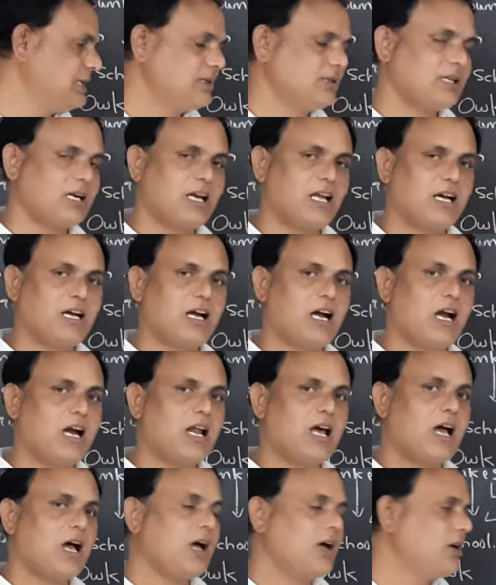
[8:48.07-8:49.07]

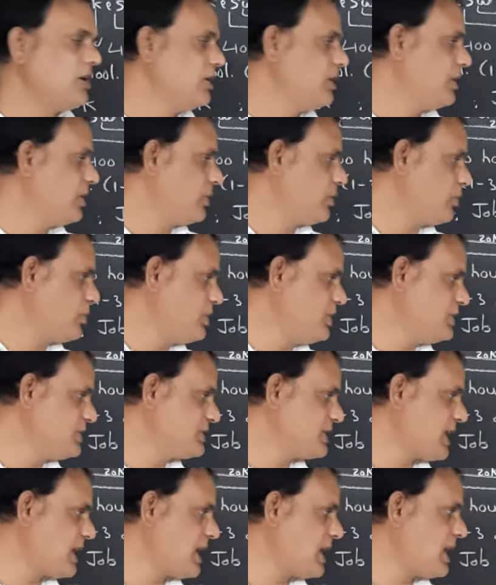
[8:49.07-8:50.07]
Telangana,
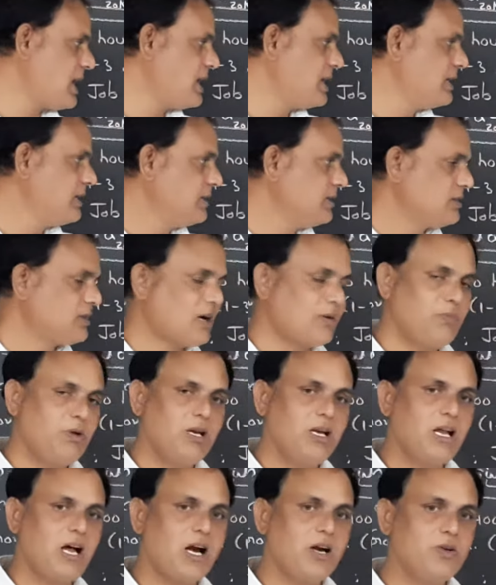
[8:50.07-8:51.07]
Odisha, Tamil
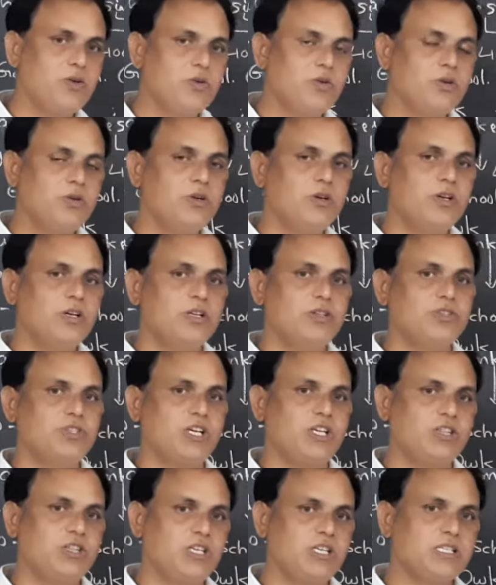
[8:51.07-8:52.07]
Nadu,
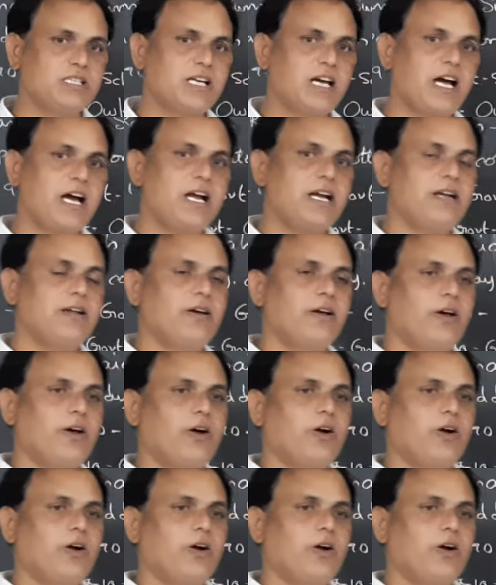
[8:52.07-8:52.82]
Chhattisgarh.